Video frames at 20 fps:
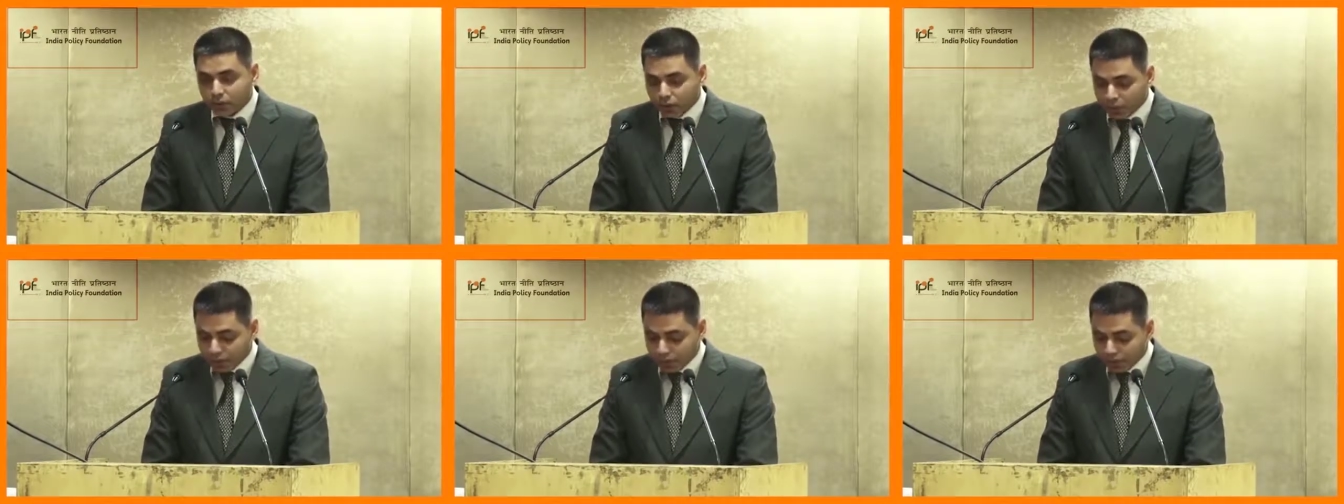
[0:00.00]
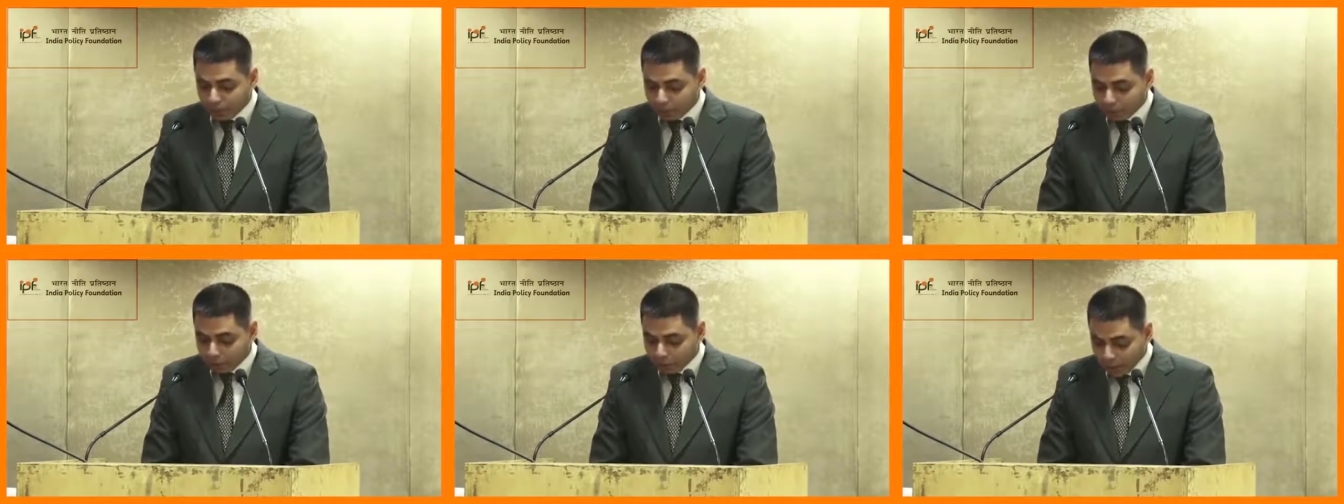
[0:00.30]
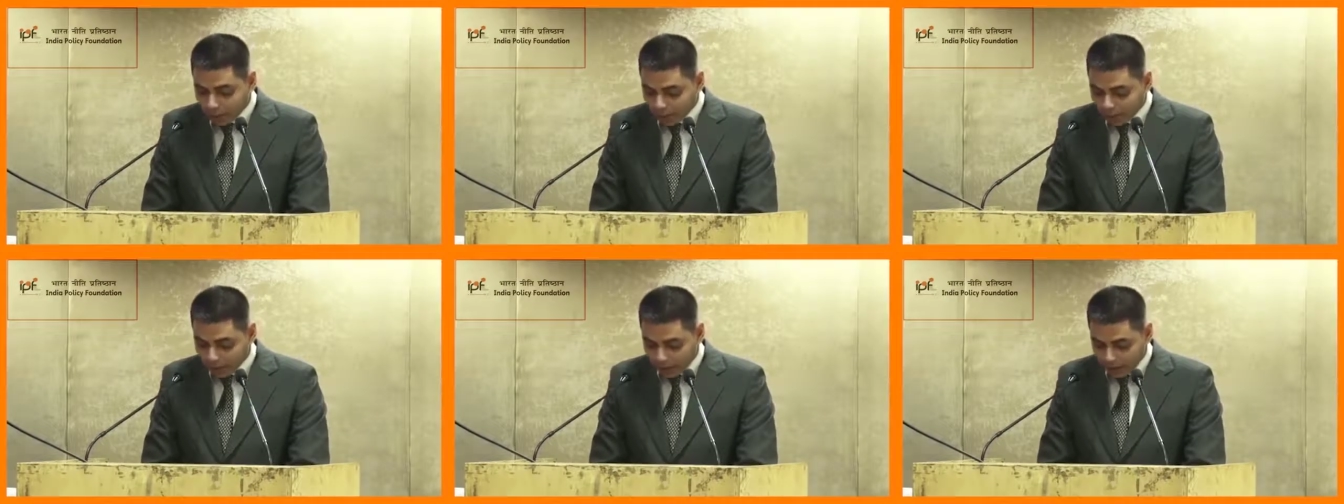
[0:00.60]
to 3
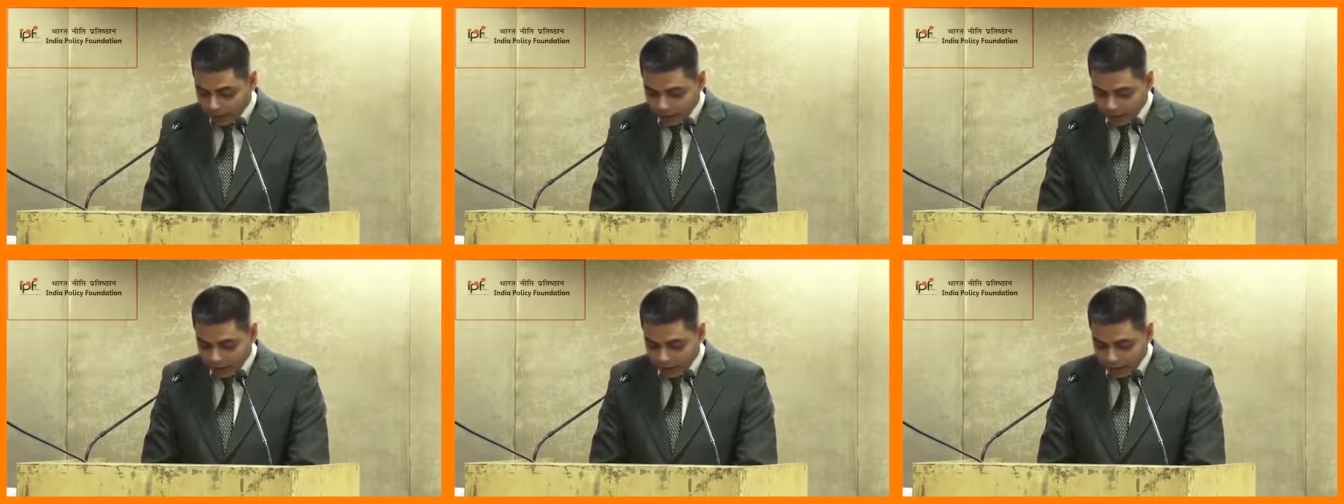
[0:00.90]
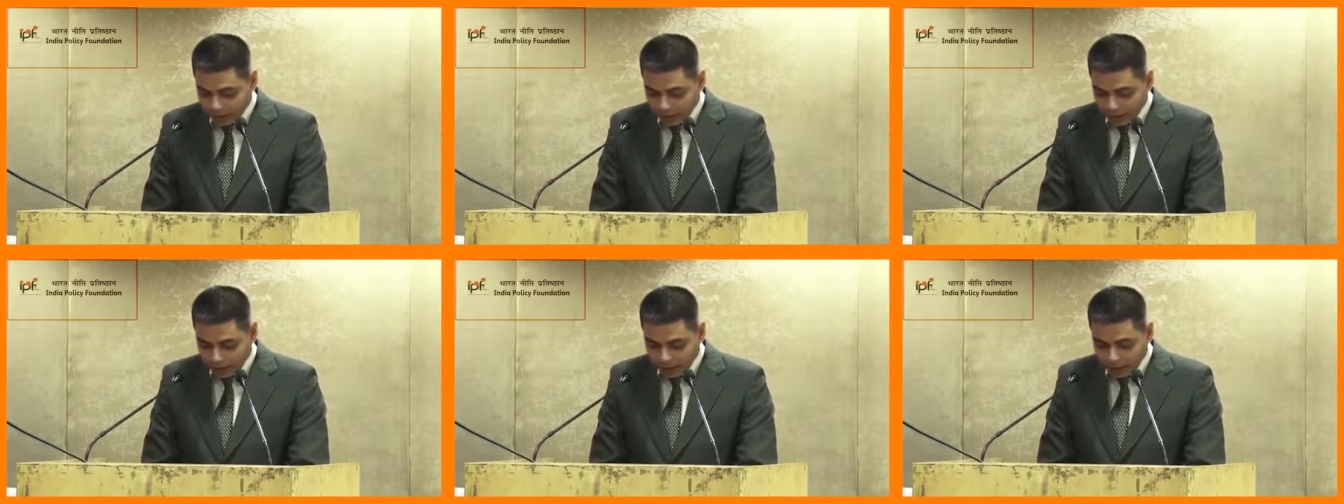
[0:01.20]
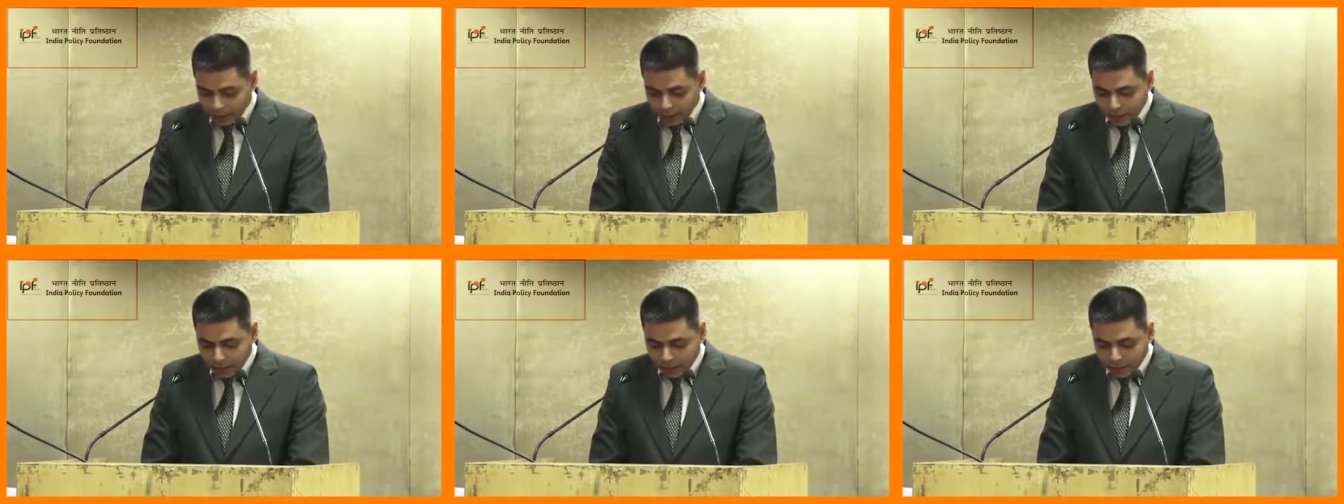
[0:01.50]
million.
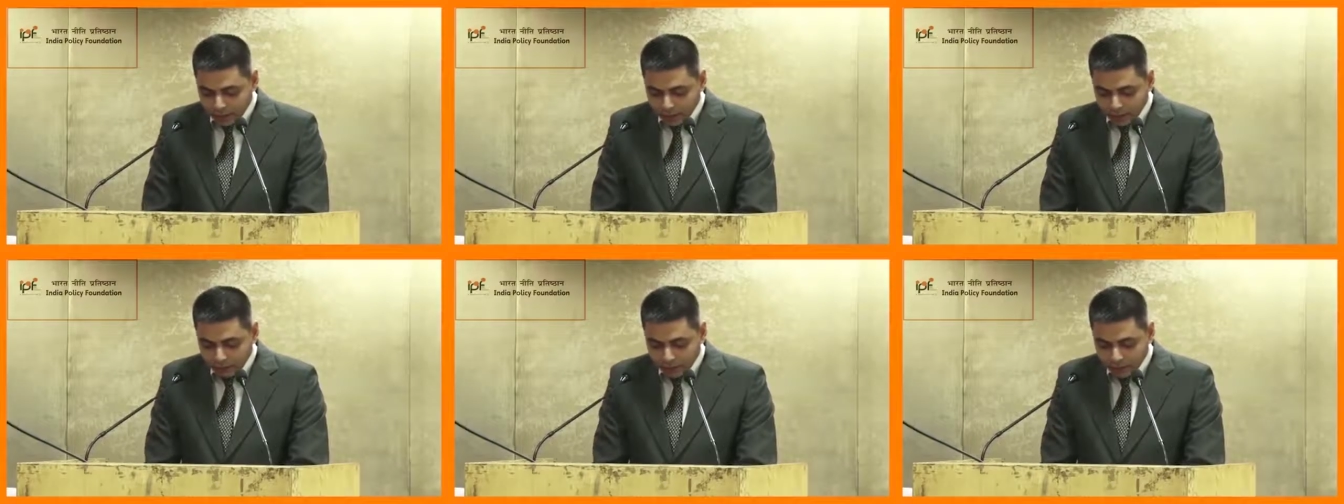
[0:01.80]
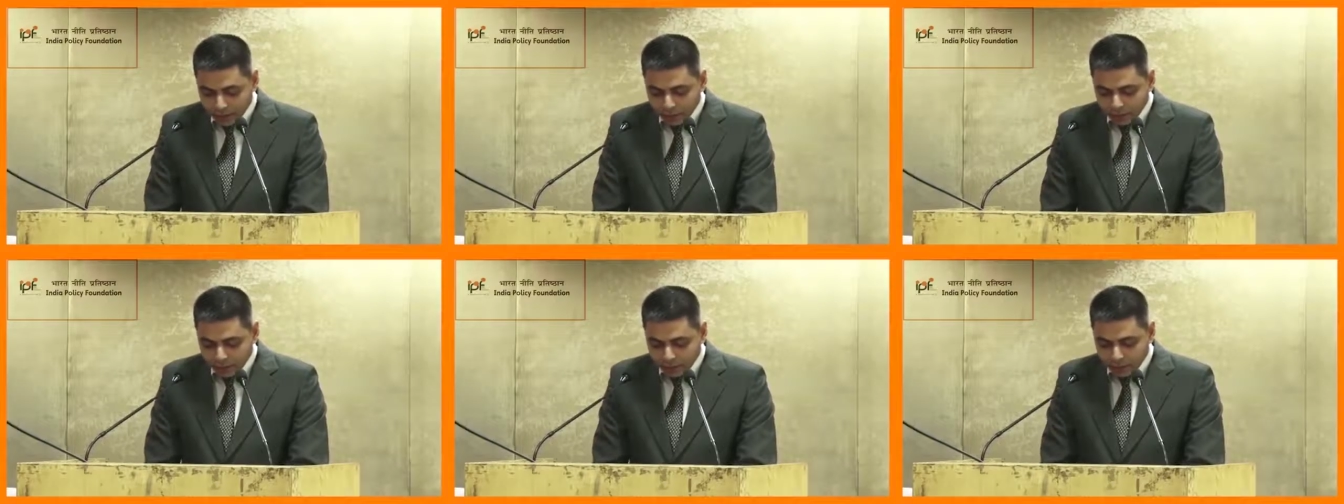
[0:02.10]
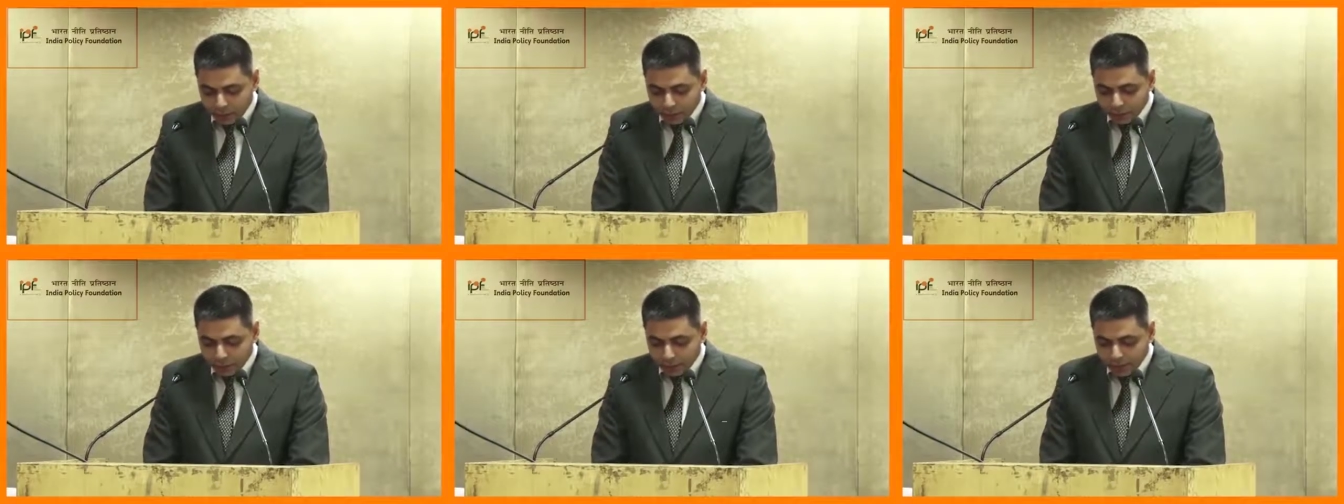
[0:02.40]
The figure
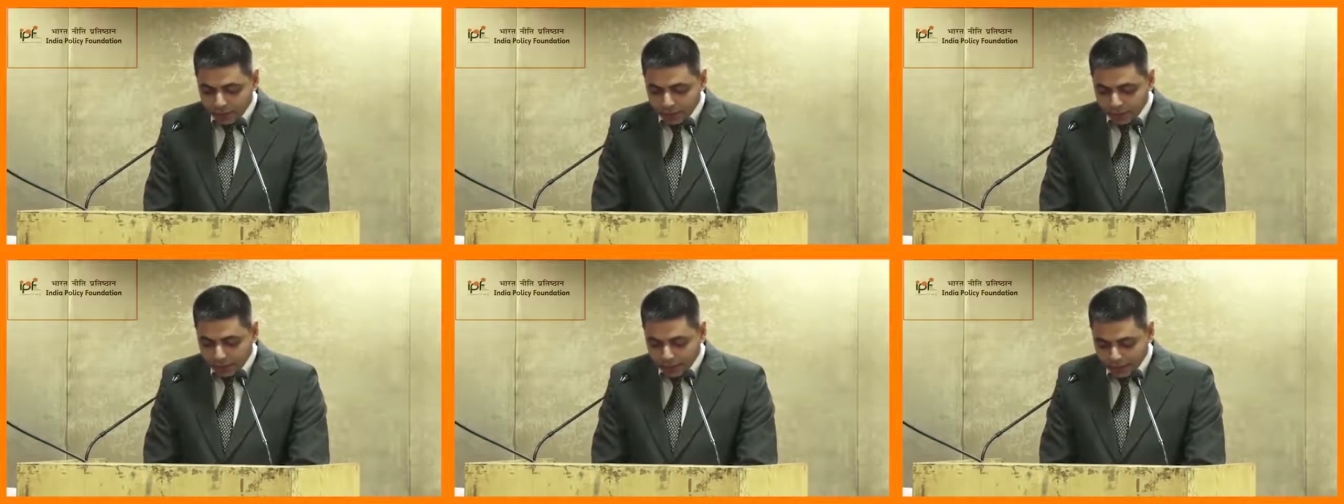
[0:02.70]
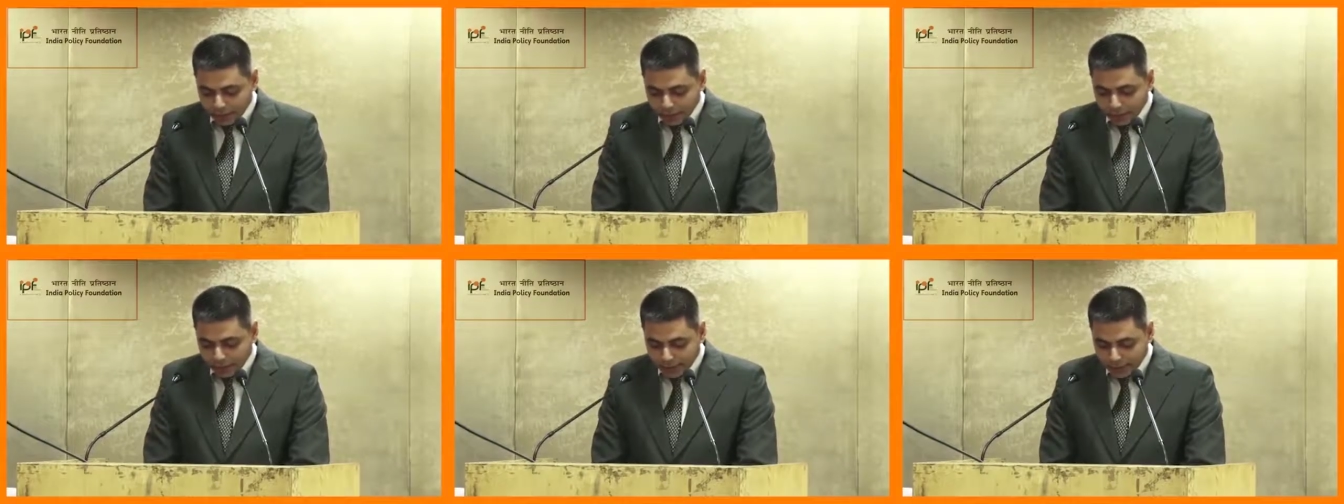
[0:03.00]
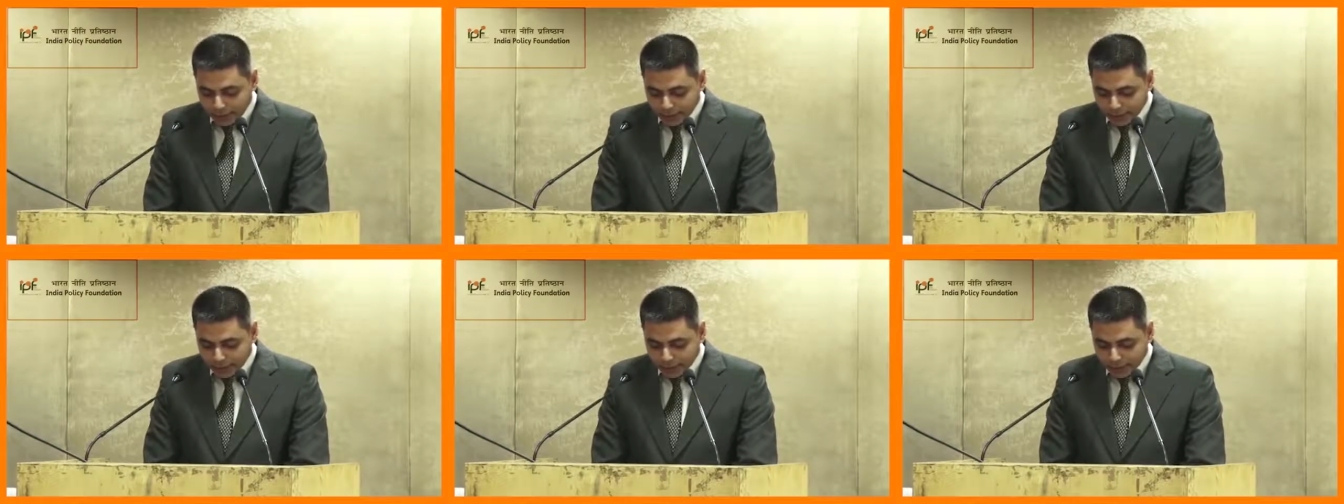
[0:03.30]
3 million
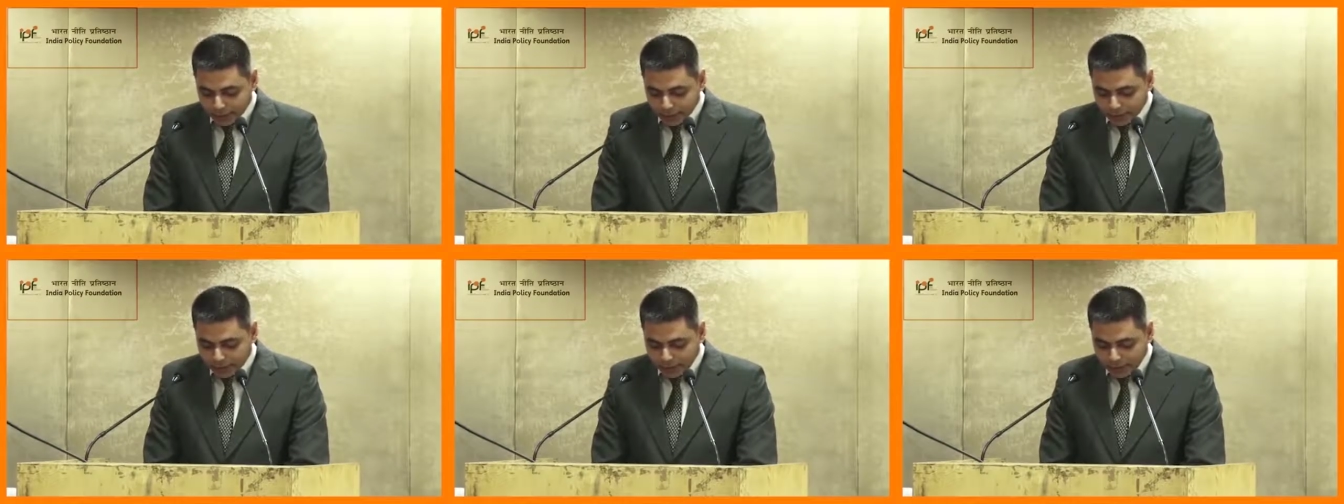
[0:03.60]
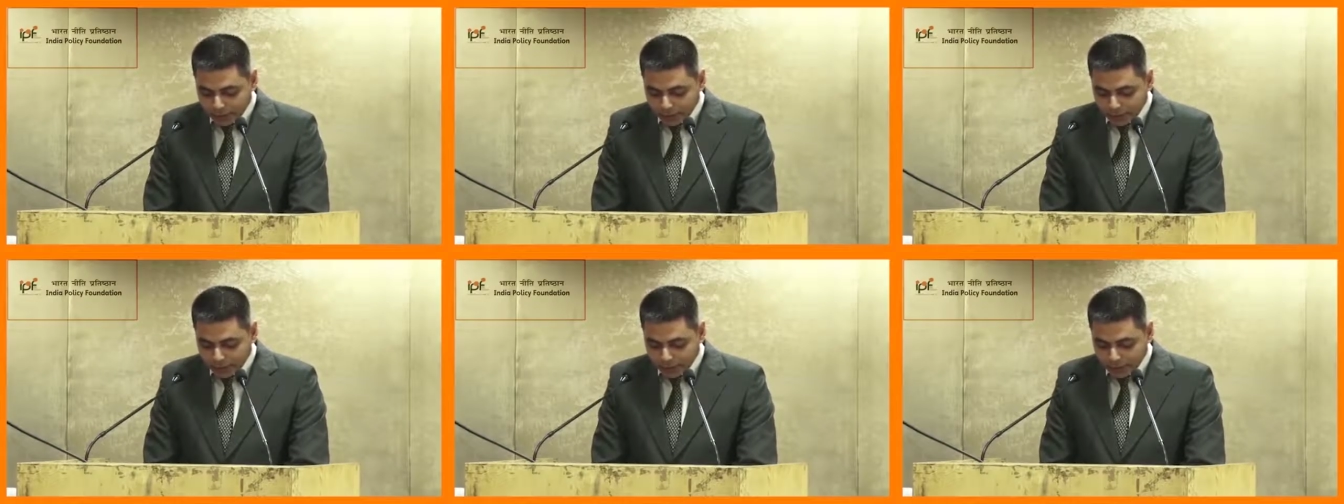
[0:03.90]
deaths